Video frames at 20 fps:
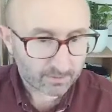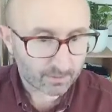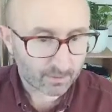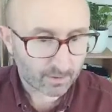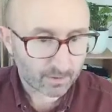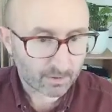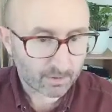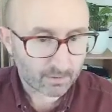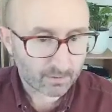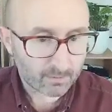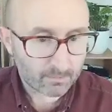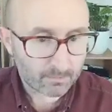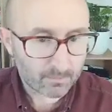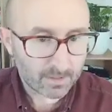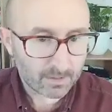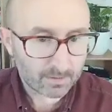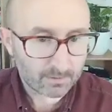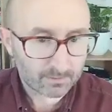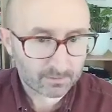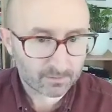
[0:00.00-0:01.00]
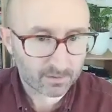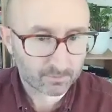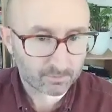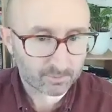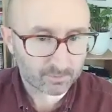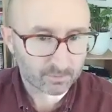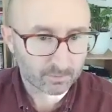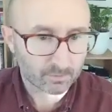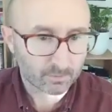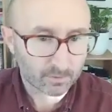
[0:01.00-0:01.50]
their mean sleep
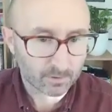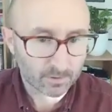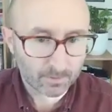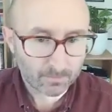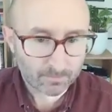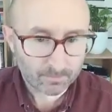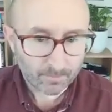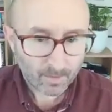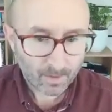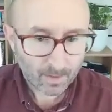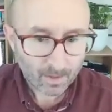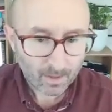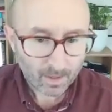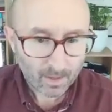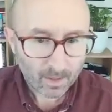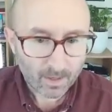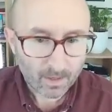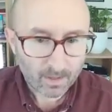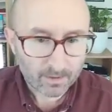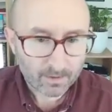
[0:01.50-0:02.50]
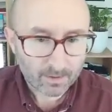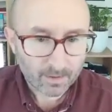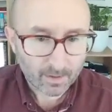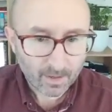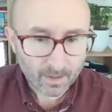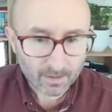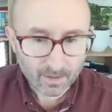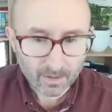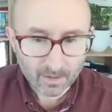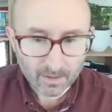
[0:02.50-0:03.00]
score.
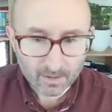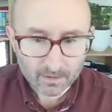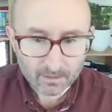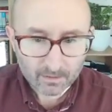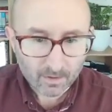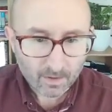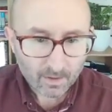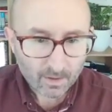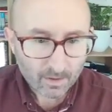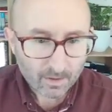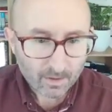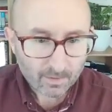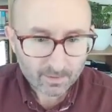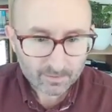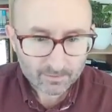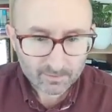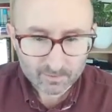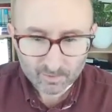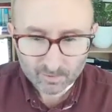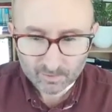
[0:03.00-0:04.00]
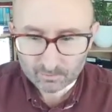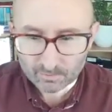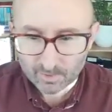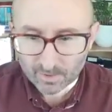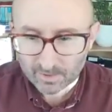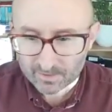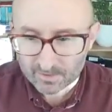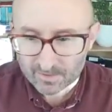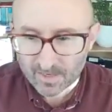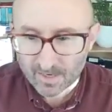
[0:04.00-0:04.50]
Again, this is just
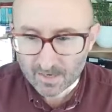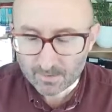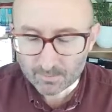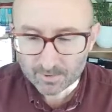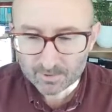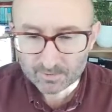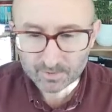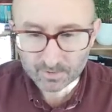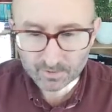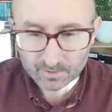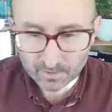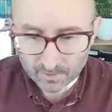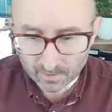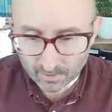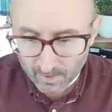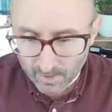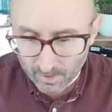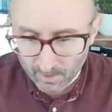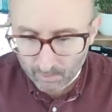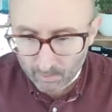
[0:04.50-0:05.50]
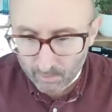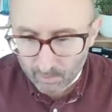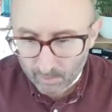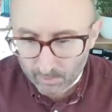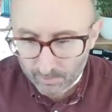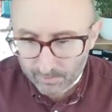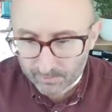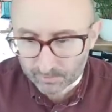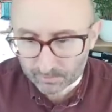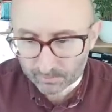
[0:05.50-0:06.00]
really demonstrate that
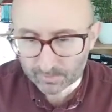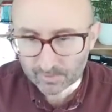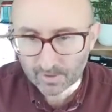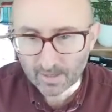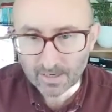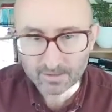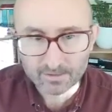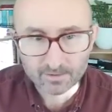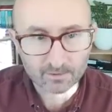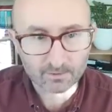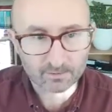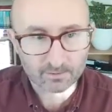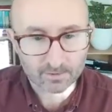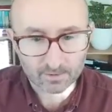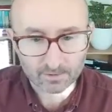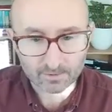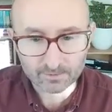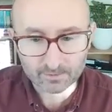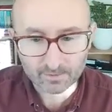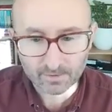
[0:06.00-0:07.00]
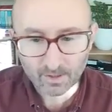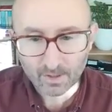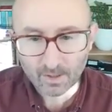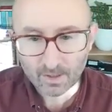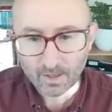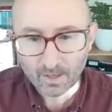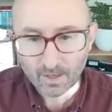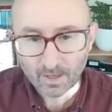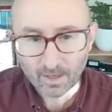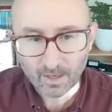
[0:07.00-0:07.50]
across those categories,
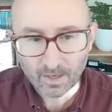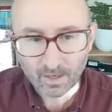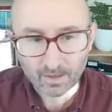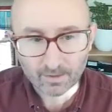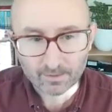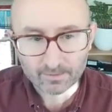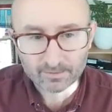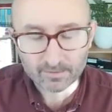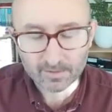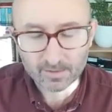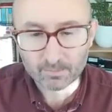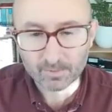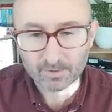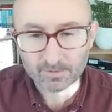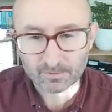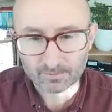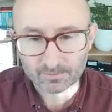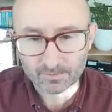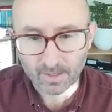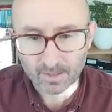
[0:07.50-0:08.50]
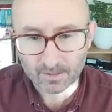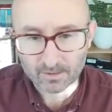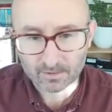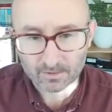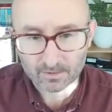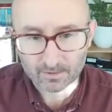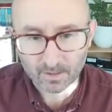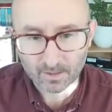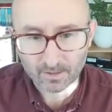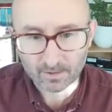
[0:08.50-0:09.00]
sleep is a
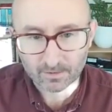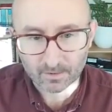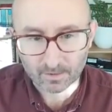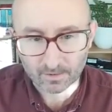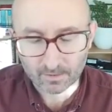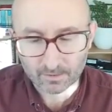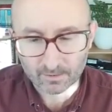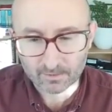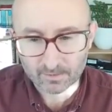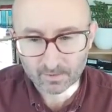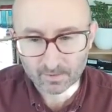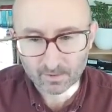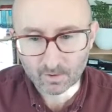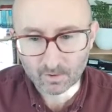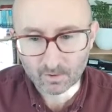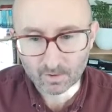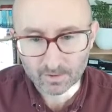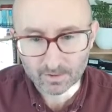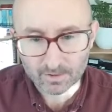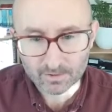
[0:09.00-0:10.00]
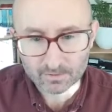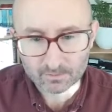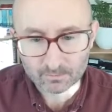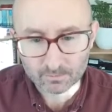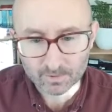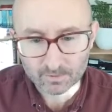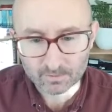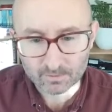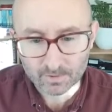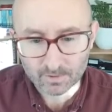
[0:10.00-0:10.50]
factor. I think there's a correlation
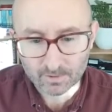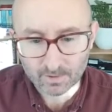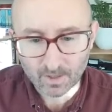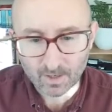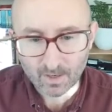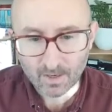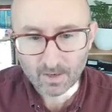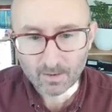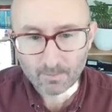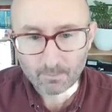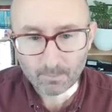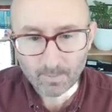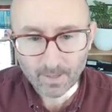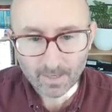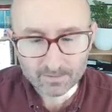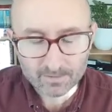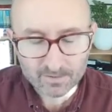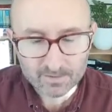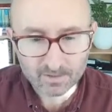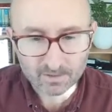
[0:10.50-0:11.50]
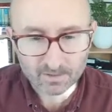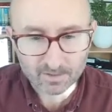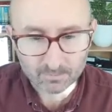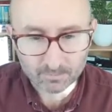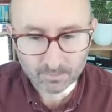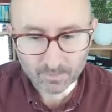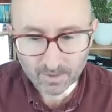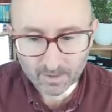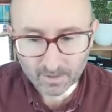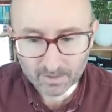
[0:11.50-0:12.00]
between better sleep
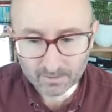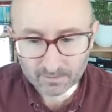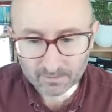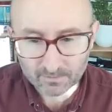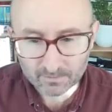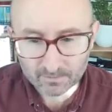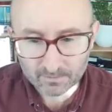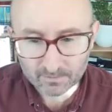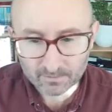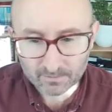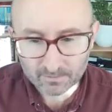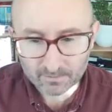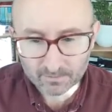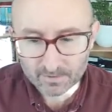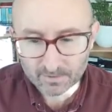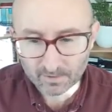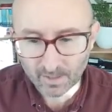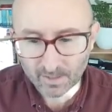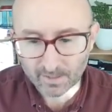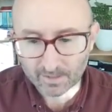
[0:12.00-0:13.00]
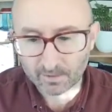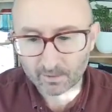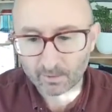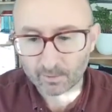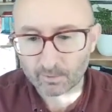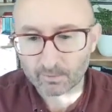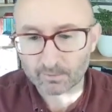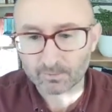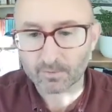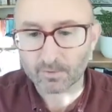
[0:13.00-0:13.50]
and greater
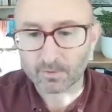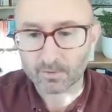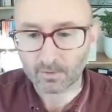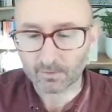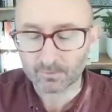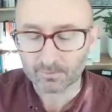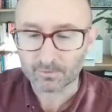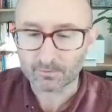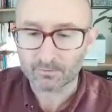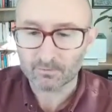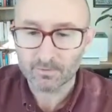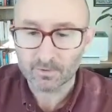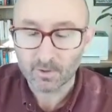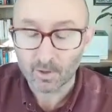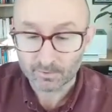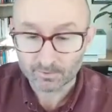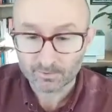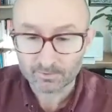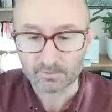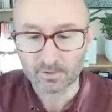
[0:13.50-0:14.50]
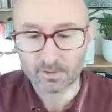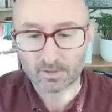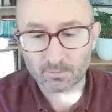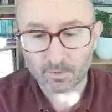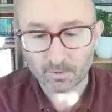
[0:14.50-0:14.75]
likelihood of not screening